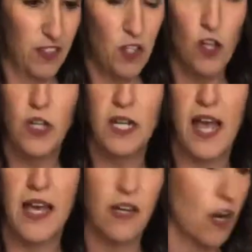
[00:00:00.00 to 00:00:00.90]
You know, you can
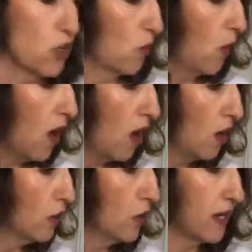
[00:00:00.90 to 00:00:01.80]
hang it on your
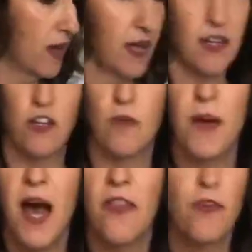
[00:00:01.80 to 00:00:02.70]
wall, you can hang it in your
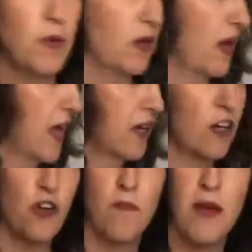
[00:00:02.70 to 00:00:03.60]
bathroom, you can hang it
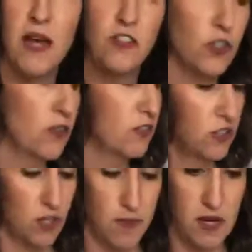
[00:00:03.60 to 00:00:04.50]
on your mantle.
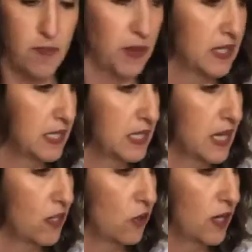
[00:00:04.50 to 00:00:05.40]
There's so many places
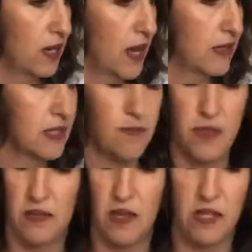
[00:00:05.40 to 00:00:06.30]
that you can hang
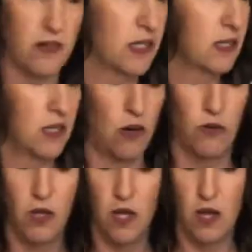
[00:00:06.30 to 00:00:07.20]
something like this. So,